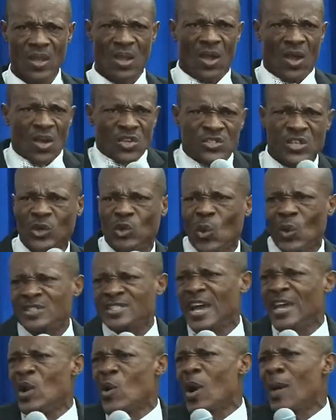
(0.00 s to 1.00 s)
So those
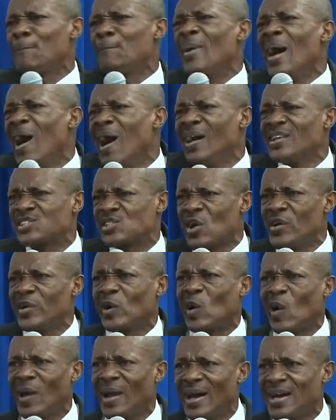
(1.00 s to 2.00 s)
that you are born certain
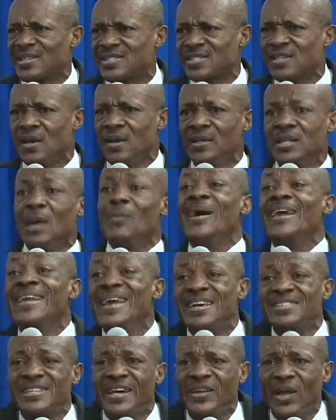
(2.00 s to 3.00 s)
colors, the
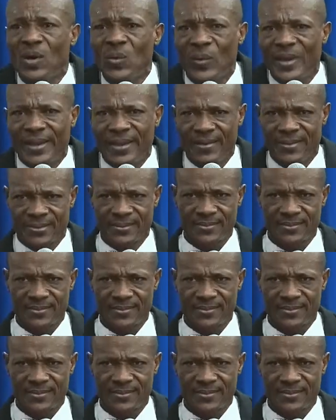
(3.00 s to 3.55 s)
ideas are done with.